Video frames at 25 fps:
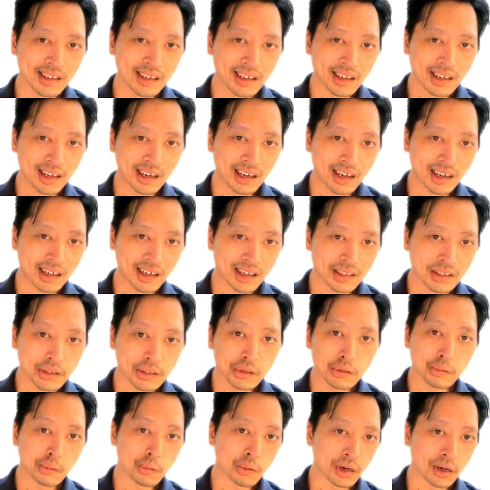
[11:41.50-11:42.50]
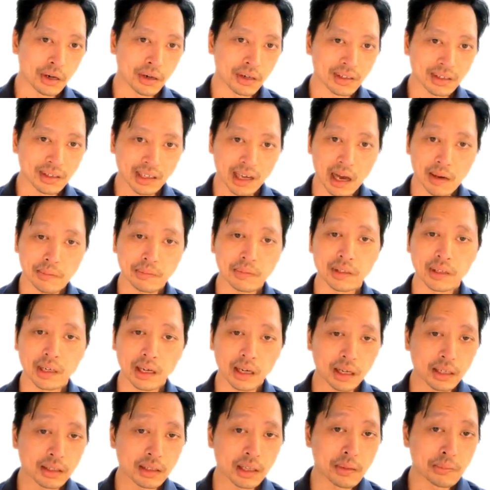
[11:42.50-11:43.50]
uh, you were in
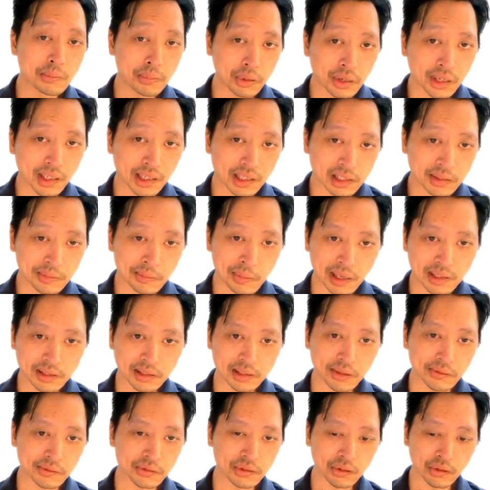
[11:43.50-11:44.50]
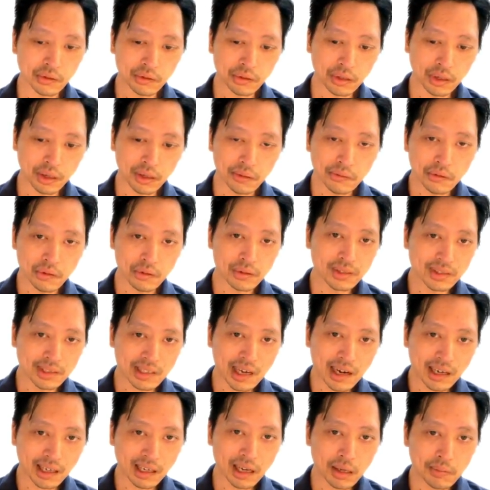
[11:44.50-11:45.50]
Kaplan, they're, pretty expensive. So you know if you're
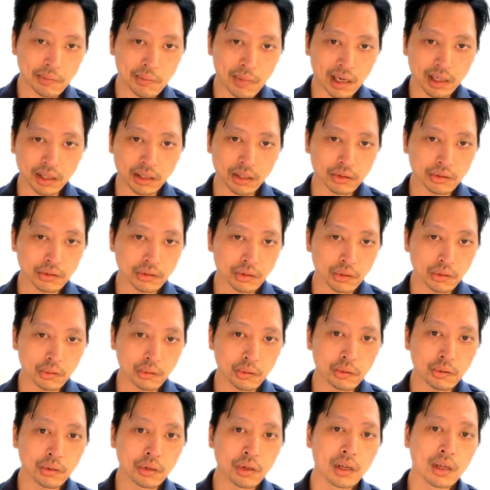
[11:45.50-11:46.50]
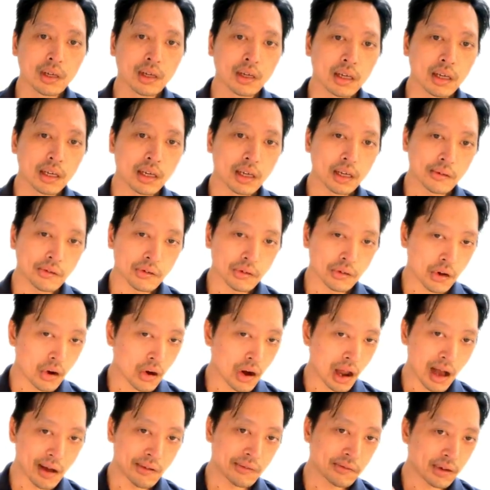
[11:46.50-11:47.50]
starting a medical school, if you don't
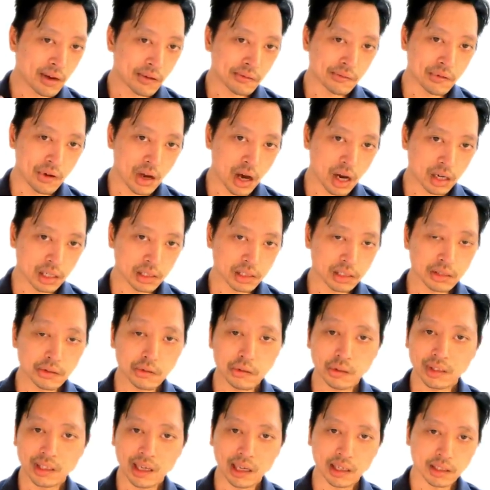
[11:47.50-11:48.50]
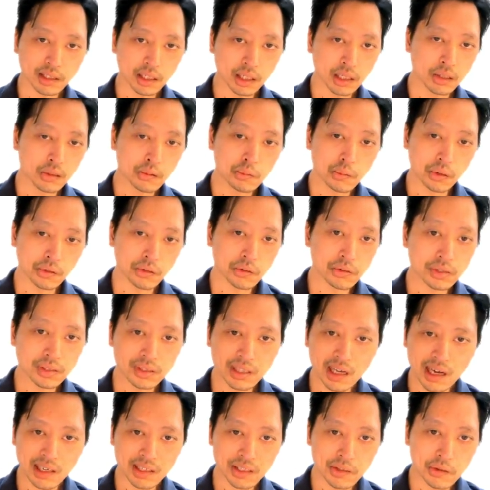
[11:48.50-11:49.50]
have enough knowledge and you get Q when you
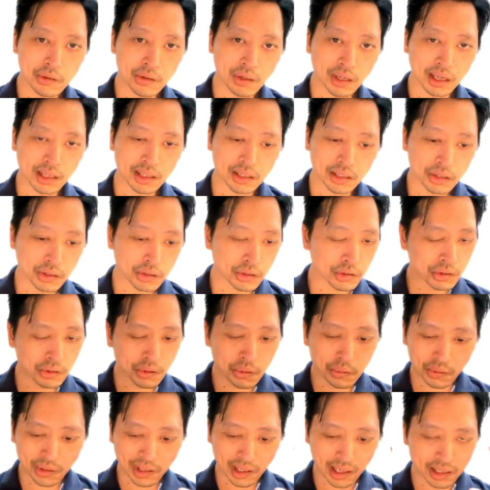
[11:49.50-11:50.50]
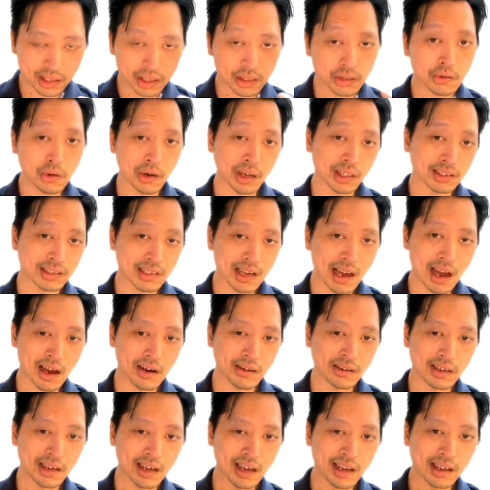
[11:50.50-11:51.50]
start doing it, you you get tricked
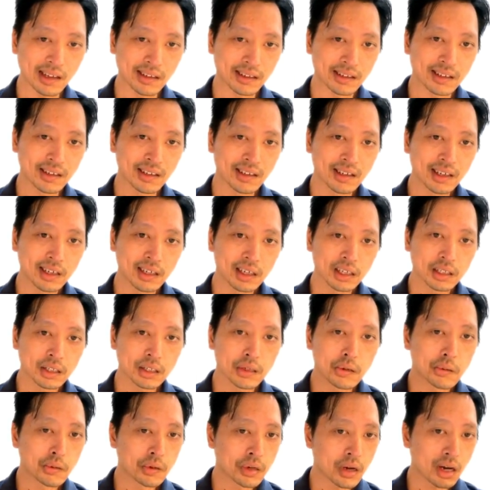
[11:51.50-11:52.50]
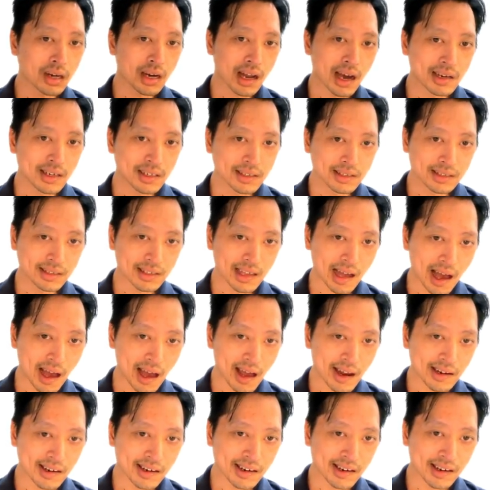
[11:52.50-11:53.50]
out and you will not
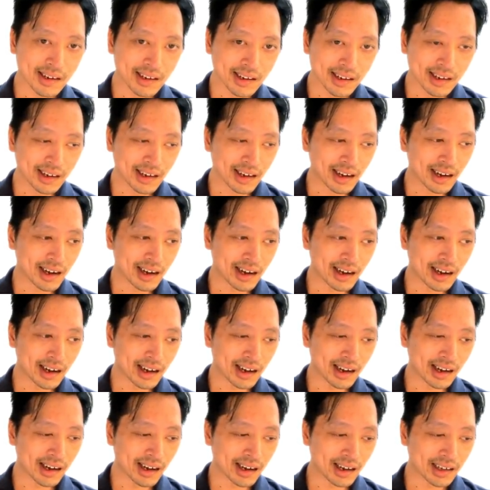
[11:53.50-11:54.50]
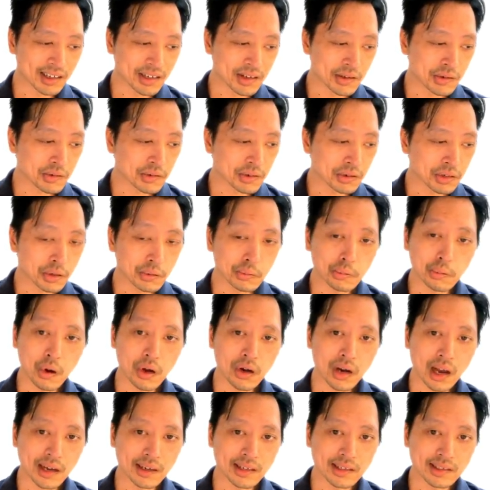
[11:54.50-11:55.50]
understand uh, you you
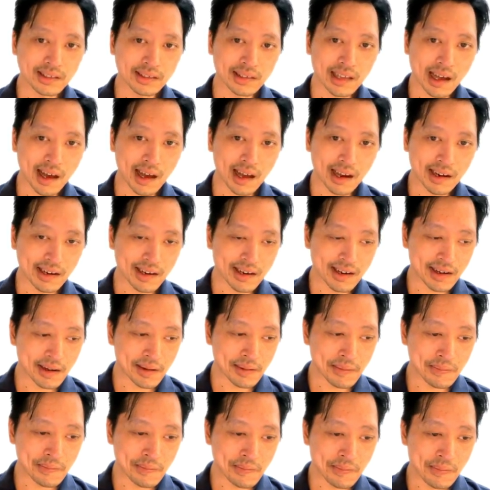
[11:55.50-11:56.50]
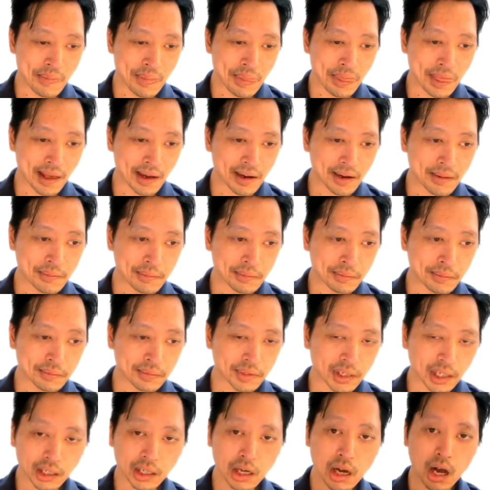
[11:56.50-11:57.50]
won't understand um, um,
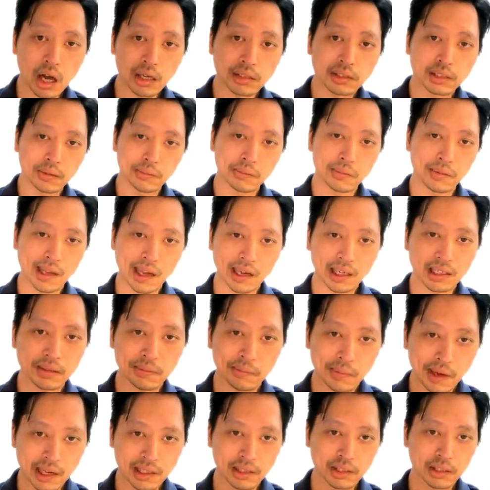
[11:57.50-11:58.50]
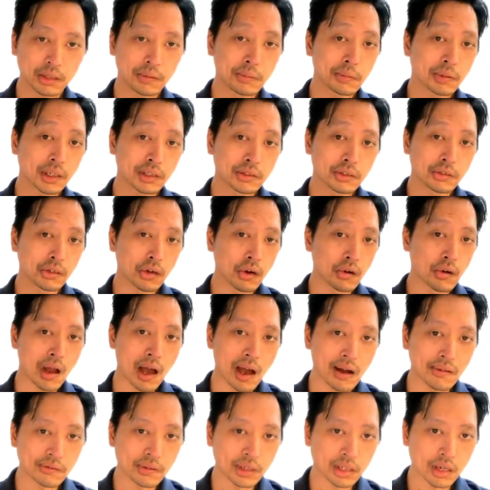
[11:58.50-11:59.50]
the concept they explain to you because you don't
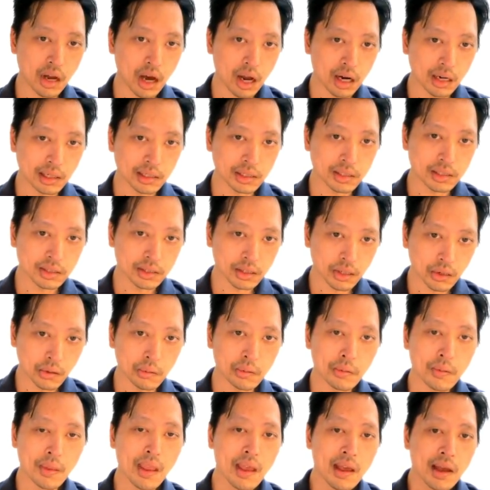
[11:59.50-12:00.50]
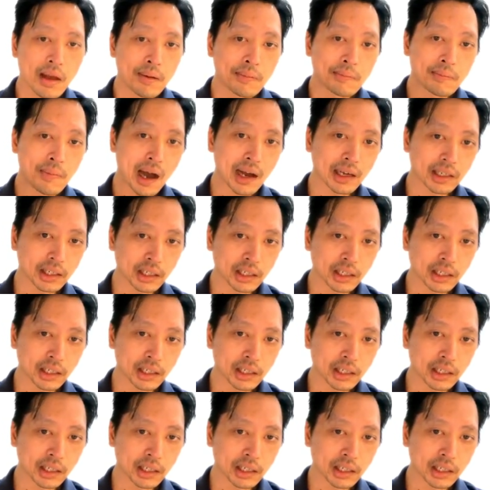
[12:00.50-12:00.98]
have the knowledge. So my